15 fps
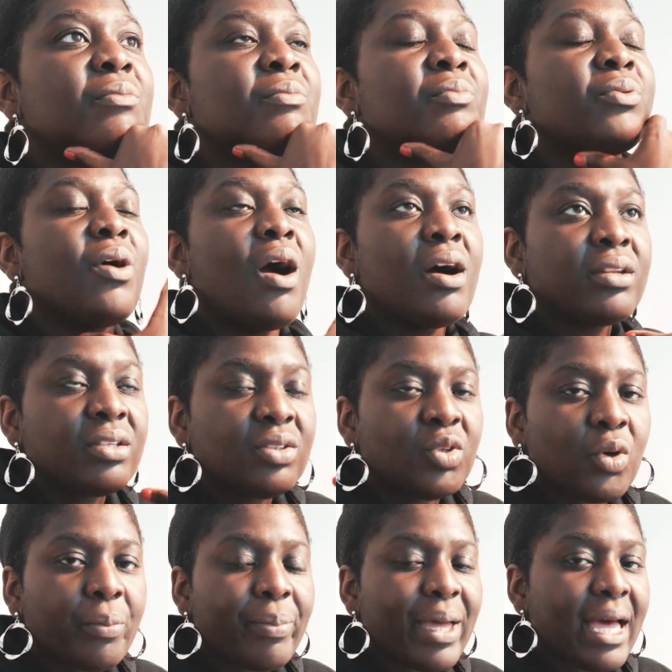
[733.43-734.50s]
broadened
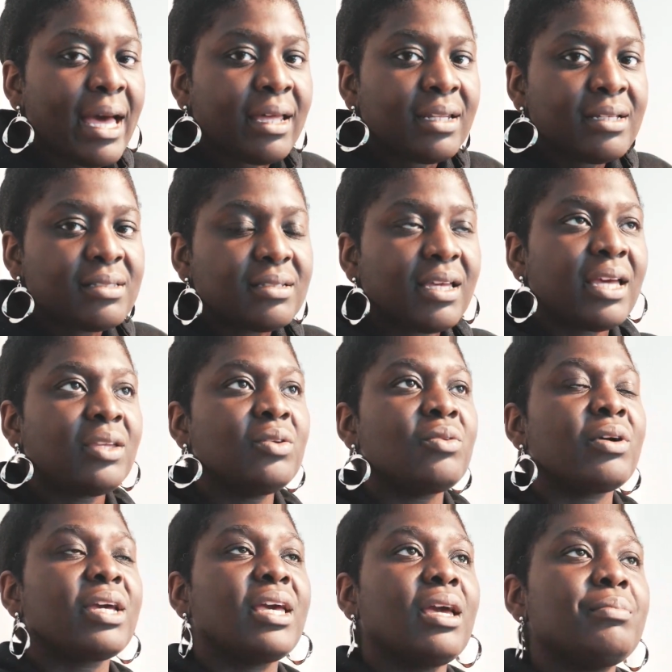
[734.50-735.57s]
your palette, and you
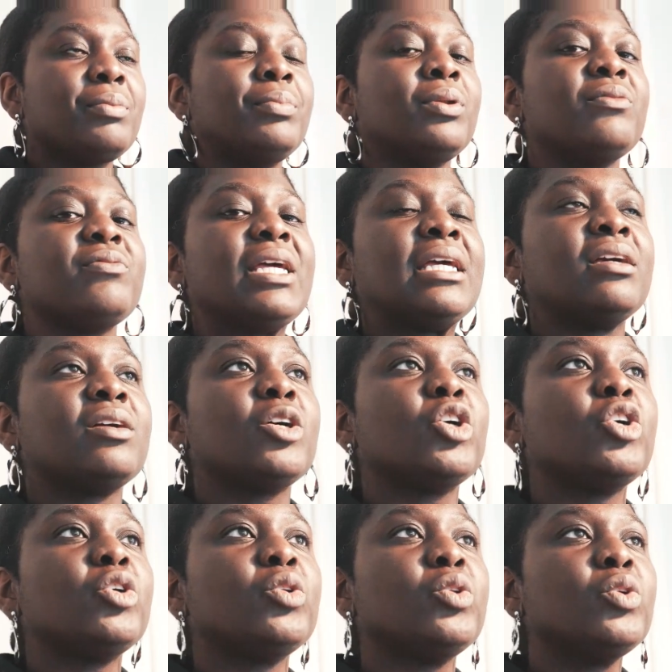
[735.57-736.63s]
are capable of
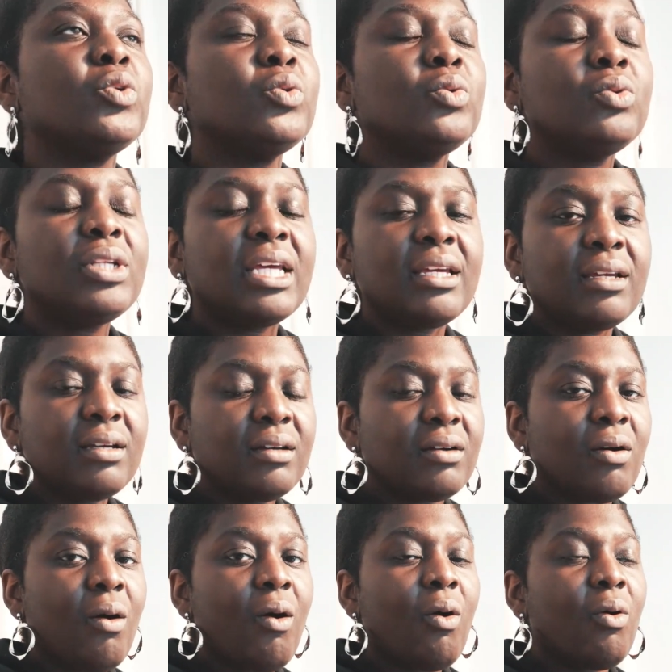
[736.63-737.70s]
including
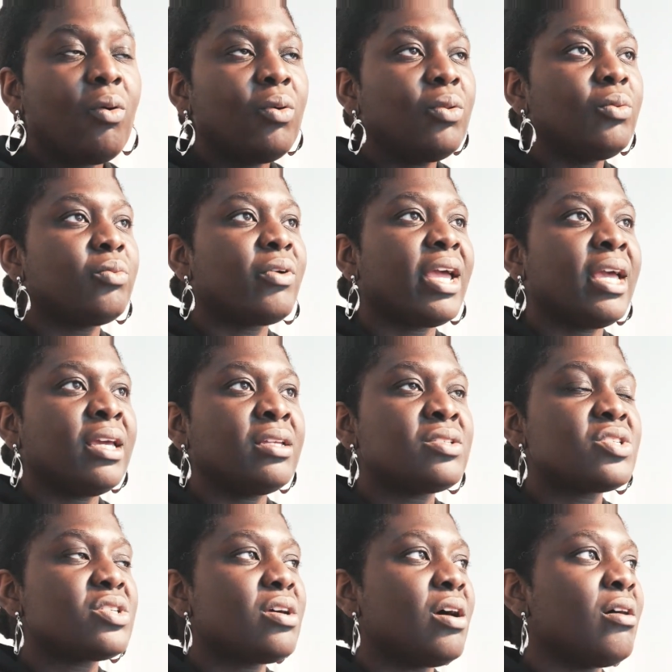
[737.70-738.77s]
a whole
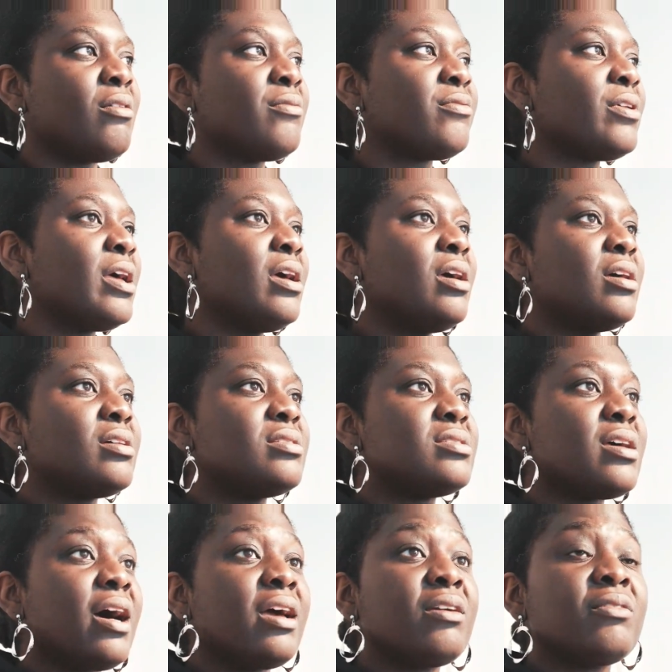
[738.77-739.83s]
range of
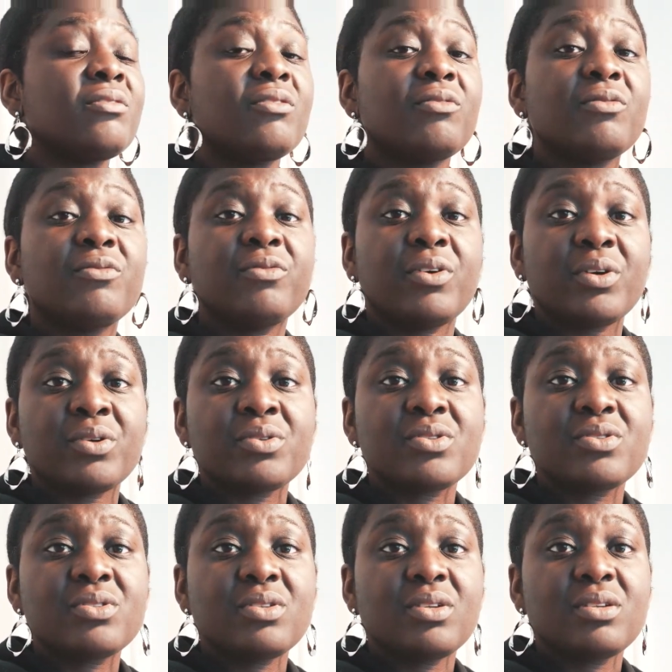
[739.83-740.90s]

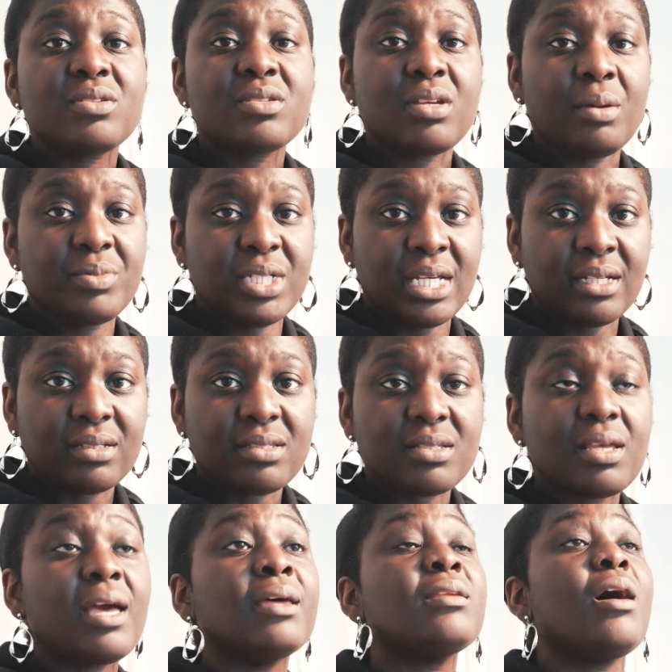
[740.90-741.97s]
diverse subjects
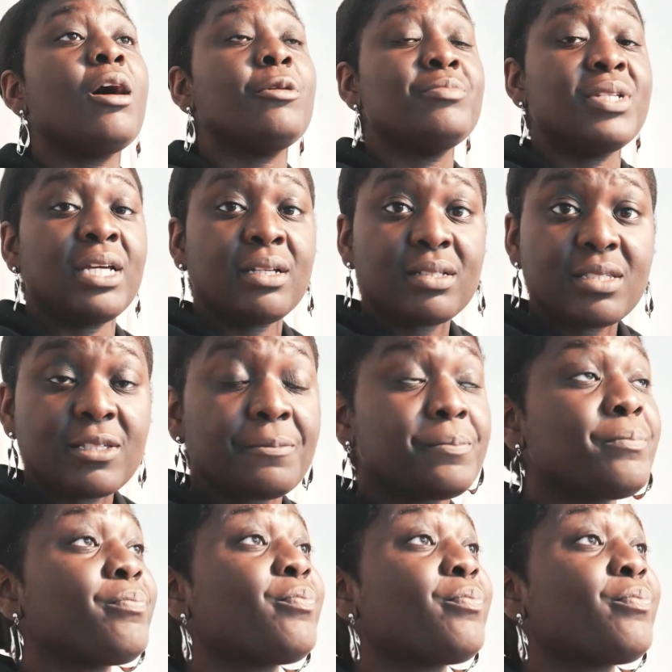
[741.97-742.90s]
and objects.